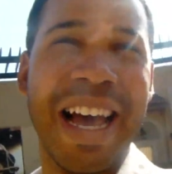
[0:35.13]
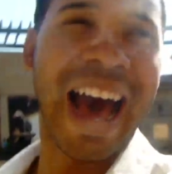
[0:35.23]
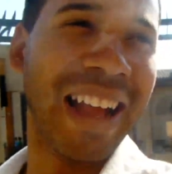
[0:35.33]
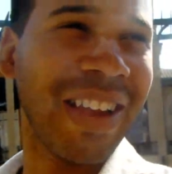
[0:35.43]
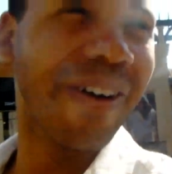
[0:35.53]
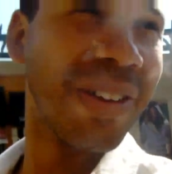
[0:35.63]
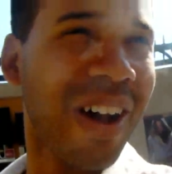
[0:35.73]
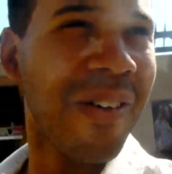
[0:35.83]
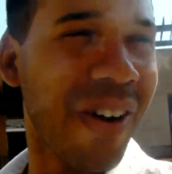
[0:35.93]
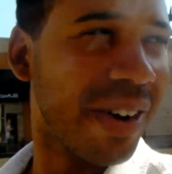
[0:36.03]
I always,
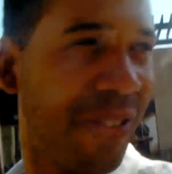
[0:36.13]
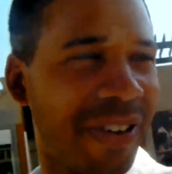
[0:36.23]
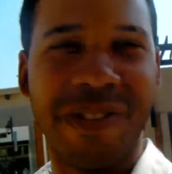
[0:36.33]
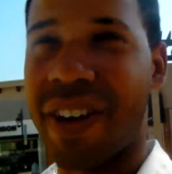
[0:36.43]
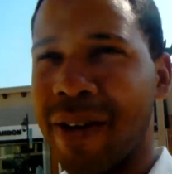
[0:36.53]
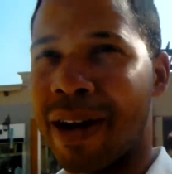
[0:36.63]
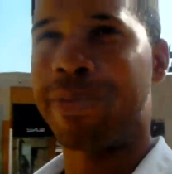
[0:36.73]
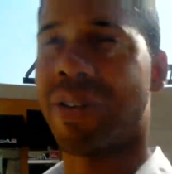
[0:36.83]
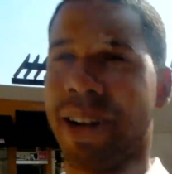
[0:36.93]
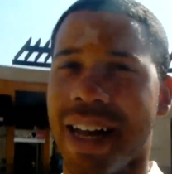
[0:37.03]
I've always felt funny when I
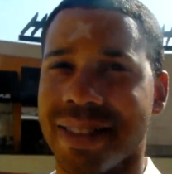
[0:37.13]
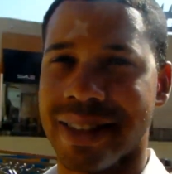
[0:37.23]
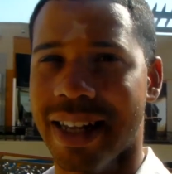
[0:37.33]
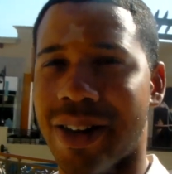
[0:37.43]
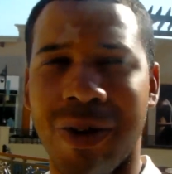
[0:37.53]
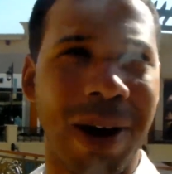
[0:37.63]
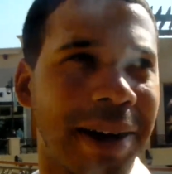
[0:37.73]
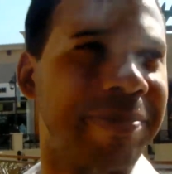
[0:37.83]
put on glasses. I don't know why.